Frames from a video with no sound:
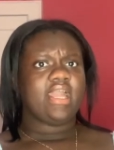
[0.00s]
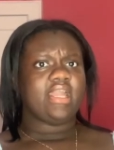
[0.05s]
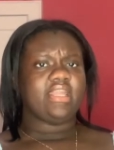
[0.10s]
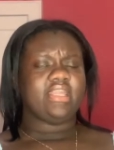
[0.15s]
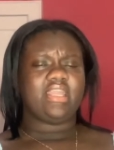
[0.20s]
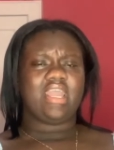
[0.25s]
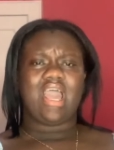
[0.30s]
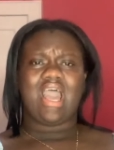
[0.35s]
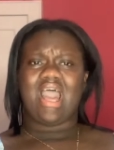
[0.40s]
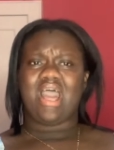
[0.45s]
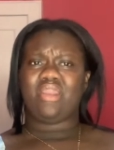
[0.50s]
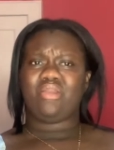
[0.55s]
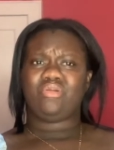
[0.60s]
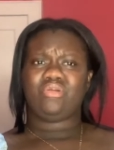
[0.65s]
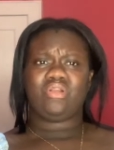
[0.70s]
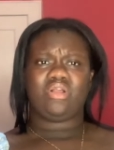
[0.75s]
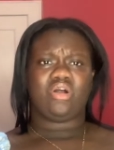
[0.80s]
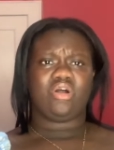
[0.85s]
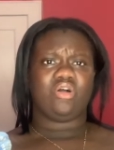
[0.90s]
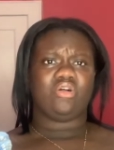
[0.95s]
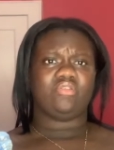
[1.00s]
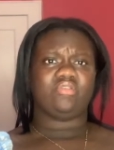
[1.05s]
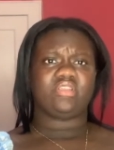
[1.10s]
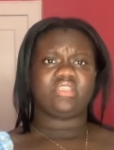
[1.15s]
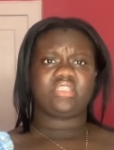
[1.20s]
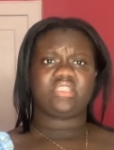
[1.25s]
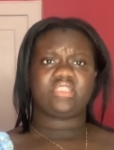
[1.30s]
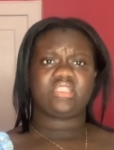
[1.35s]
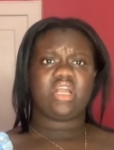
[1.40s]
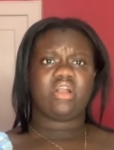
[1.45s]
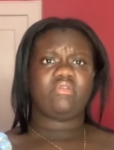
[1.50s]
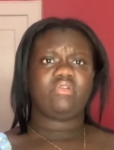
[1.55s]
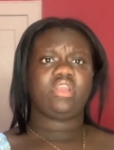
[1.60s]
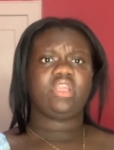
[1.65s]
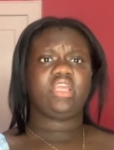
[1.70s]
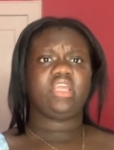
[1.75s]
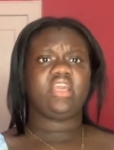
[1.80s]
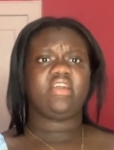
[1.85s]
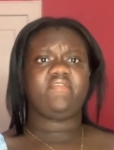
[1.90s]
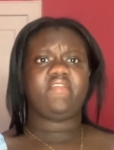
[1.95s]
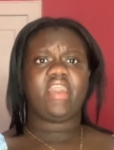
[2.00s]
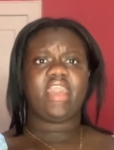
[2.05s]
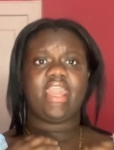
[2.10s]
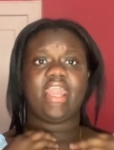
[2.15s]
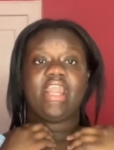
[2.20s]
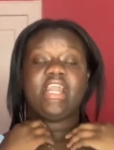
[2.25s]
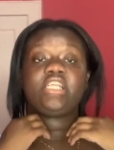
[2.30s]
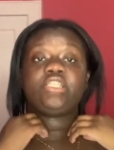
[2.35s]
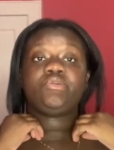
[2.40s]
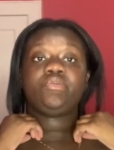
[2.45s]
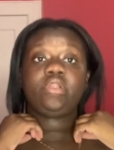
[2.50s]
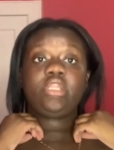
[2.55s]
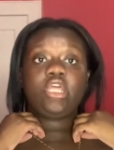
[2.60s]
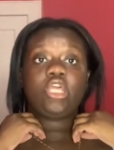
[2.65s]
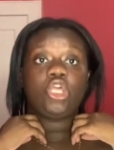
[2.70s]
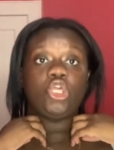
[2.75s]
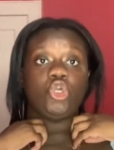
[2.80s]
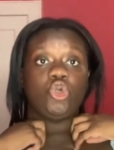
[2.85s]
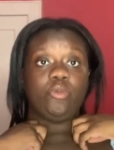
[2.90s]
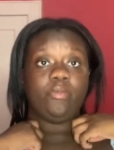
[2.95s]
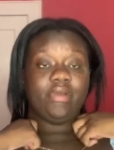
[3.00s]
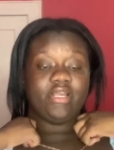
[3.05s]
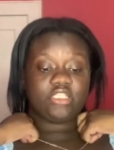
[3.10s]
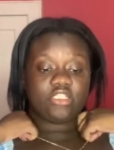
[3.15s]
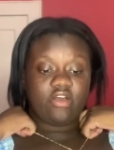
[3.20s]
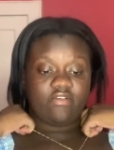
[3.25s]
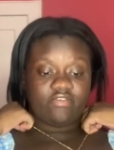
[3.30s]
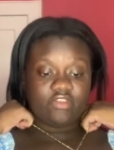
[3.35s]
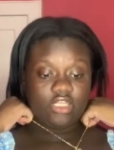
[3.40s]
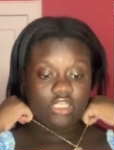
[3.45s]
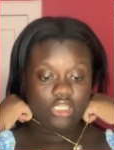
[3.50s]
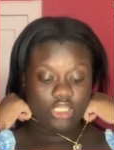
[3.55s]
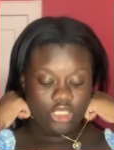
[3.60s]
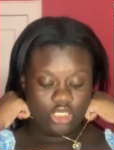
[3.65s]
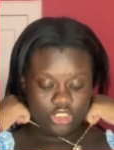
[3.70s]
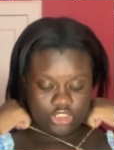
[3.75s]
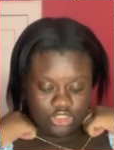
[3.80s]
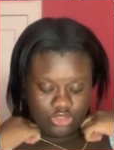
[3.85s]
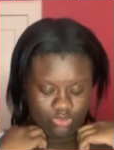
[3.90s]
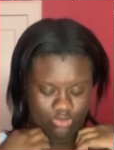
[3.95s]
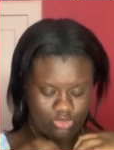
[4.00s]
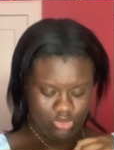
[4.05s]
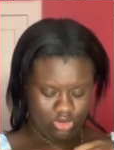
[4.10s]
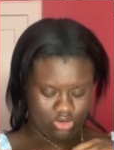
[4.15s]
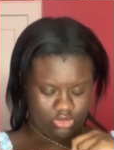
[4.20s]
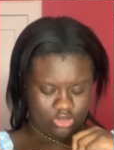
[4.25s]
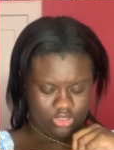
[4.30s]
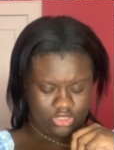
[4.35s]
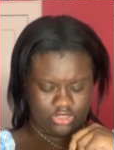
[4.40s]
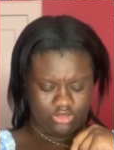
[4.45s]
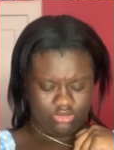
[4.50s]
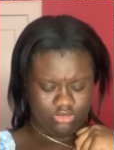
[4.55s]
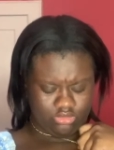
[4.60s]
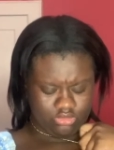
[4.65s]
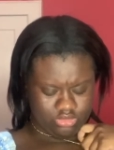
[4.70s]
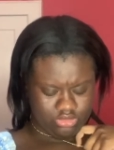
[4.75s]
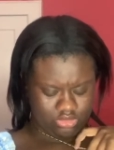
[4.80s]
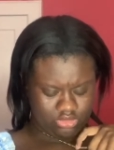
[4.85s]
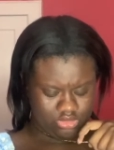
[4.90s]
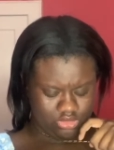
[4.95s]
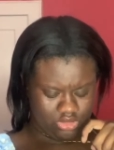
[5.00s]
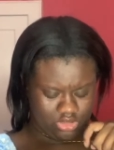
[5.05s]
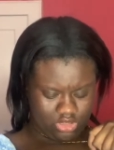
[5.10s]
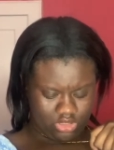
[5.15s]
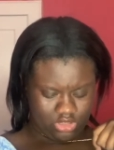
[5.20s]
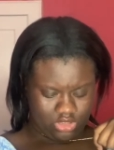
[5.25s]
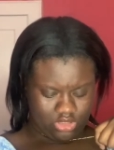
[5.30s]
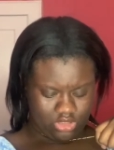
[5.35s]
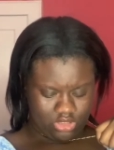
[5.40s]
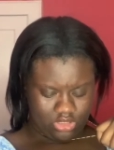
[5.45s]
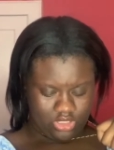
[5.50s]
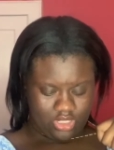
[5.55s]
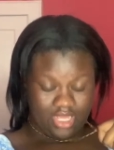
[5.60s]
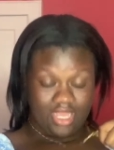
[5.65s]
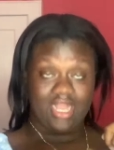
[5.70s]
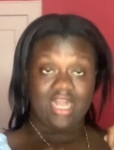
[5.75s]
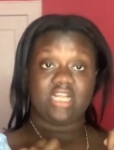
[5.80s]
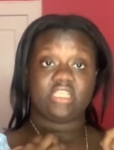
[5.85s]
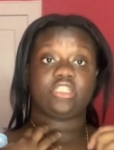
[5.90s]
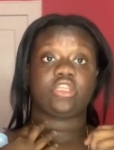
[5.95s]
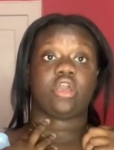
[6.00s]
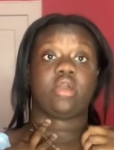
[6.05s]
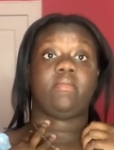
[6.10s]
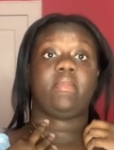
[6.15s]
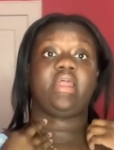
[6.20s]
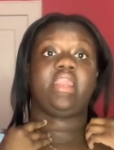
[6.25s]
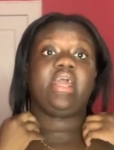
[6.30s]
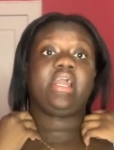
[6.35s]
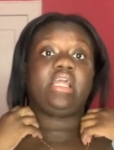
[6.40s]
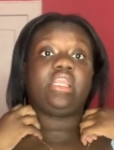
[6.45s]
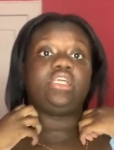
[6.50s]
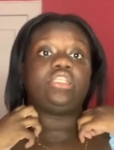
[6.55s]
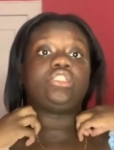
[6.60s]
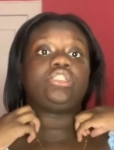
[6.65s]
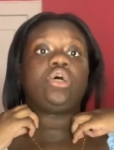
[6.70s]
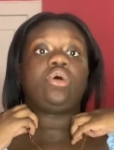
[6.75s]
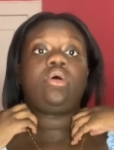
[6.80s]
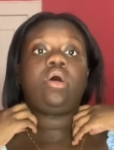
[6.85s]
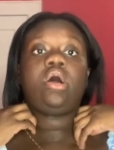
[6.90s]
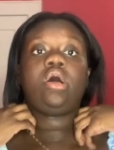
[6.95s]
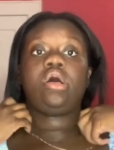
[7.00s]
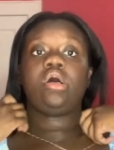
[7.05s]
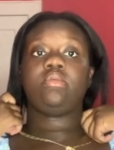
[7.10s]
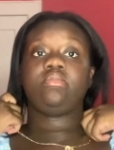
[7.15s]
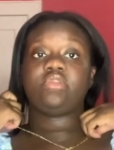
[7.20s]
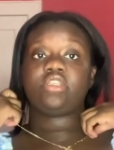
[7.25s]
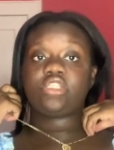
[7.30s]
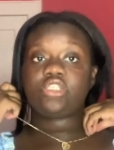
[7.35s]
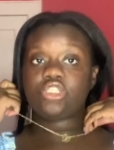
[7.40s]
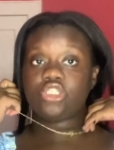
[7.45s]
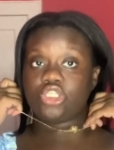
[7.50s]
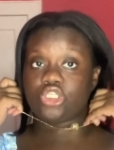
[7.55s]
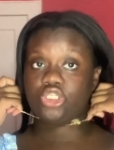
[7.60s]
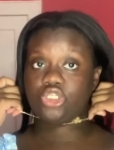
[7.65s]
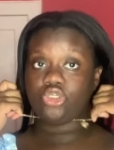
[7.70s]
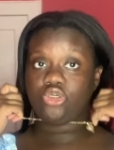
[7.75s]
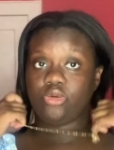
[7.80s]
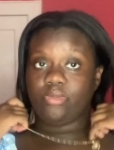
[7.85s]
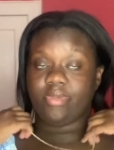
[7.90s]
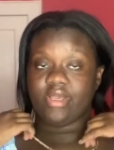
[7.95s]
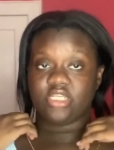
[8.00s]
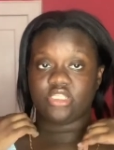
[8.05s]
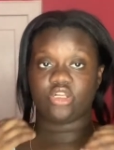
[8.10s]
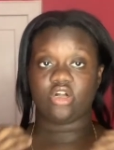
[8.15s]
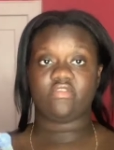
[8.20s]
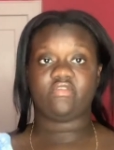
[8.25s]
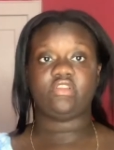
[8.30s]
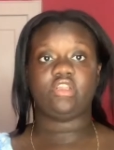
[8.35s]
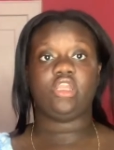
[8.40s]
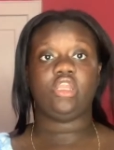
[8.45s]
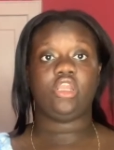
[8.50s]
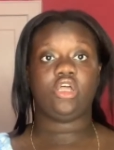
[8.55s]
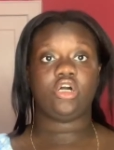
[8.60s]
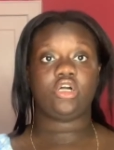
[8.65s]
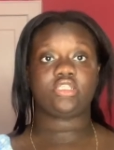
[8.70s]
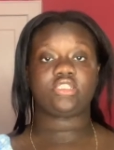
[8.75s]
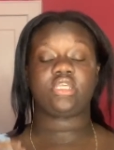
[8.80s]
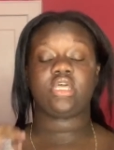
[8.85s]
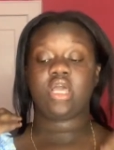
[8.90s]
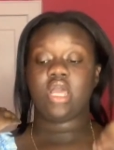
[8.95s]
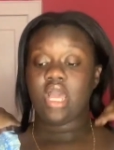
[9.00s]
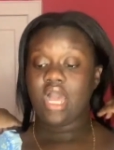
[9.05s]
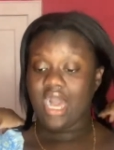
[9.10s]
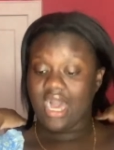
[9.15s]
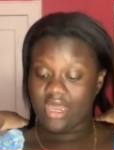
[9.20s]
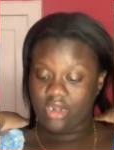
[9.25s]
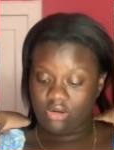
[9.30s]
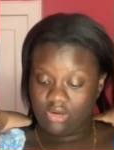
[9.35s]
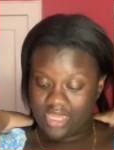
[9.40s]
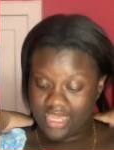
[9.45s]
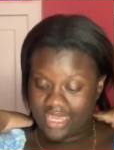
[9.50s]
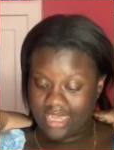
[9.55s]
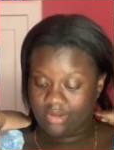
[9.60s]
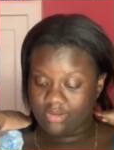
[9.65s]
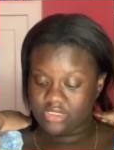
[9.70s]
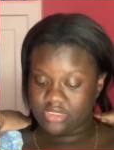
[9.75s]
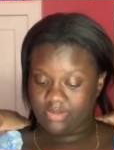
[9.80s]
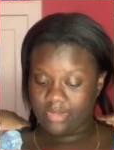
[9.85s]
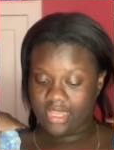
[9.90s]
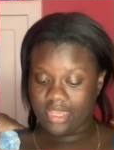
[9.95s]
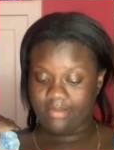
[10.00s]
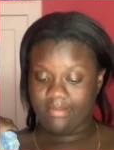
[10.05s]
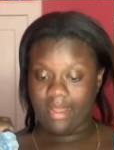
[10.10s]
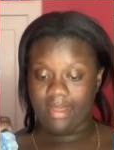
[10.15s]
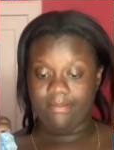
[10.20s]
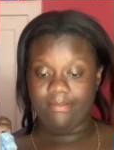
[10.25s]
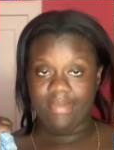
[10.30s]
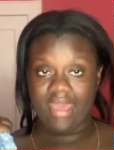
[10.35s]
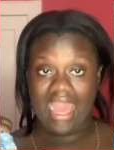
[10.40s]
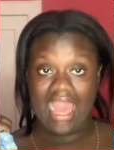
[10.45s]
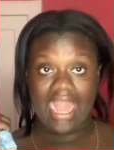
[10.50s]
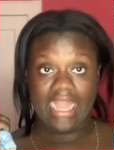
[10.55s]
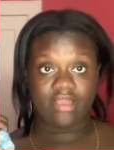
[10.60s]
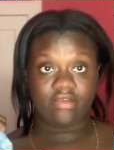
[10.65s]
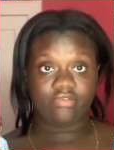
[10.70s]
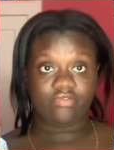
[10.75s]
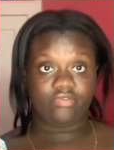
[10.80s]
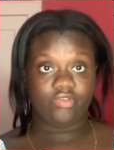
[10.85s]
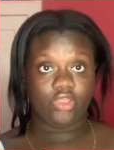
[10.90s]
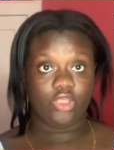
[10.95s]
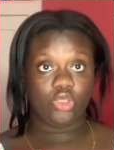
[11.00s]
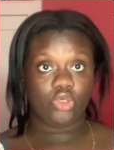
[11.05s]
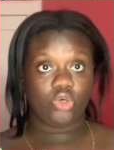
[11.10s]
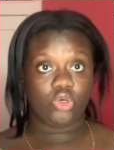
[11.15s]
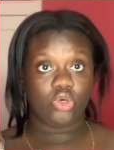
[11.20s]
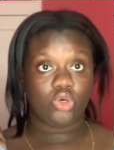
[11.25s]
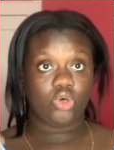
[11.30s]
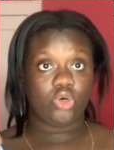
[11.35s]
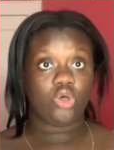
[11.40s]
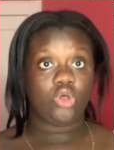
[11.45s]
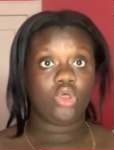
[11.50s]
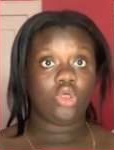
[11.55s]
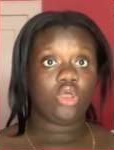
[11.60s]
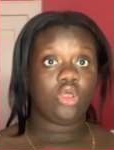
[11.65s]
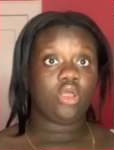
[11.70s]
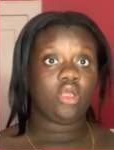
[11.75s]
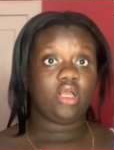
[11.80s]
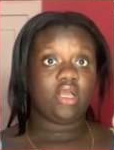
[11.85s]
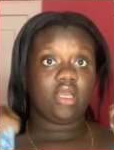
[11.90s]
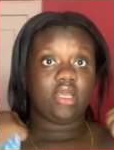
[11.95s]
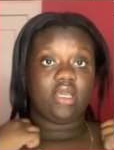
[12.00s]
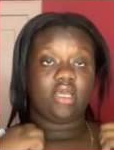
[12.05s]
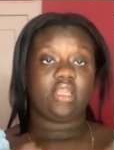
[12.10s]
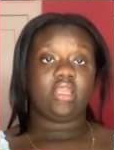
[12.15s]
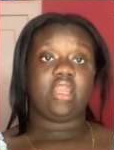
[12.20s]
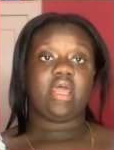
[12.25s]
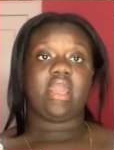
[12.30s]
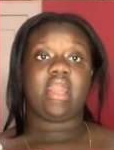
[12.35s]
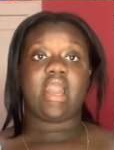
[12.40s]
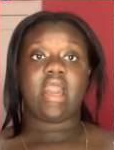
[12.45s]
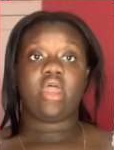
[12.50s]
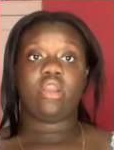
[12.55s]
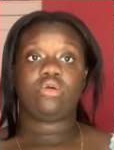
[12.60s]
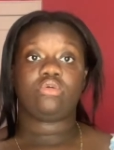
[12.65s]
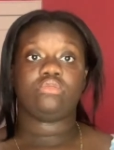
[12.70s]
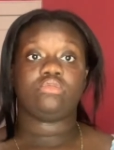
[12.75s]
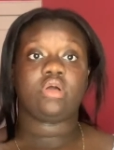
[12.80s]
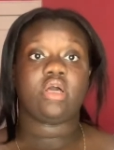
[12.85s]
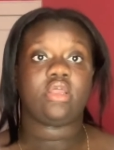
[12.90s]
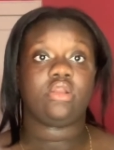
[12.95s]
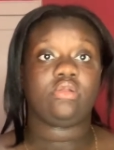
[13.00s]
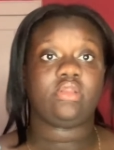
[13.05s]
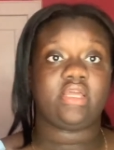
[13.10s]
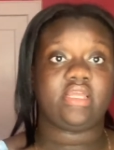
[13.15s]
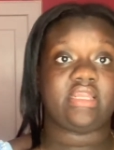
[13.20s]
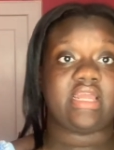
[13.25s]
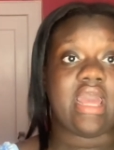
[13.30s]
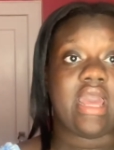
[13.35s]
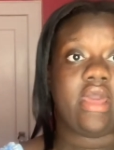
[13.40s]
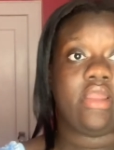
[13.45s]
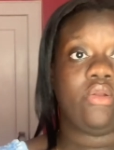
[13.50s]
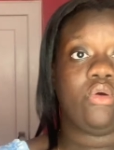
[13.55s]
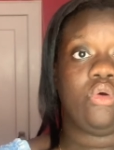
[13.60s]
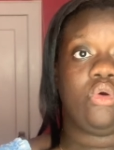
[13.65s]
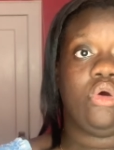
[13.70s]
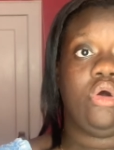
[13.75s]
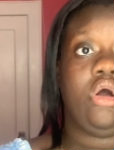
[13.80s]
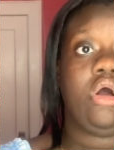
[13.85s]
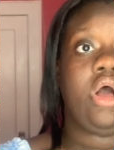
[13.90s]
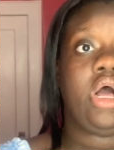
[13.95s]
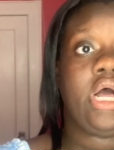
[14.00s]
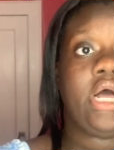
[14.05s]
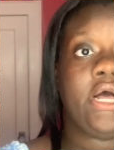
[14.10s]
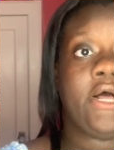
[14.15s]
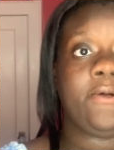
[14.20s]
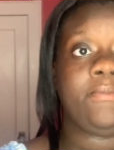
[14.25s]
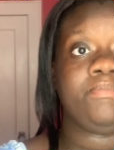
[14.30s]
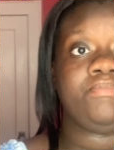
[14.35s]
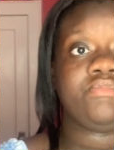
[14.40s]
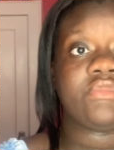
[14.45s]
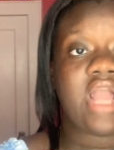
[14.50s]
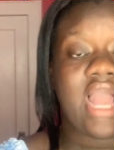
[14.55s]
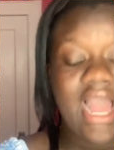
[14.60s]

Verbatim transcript: yeah, I don't know. This is not really giving. It's really cute based off the look. So hold on. Oh, got stuck on my necklace. So um, it's cute based off of the looks. I don't like how it's making my back feel. Like I don't, I don't like that. Or um, I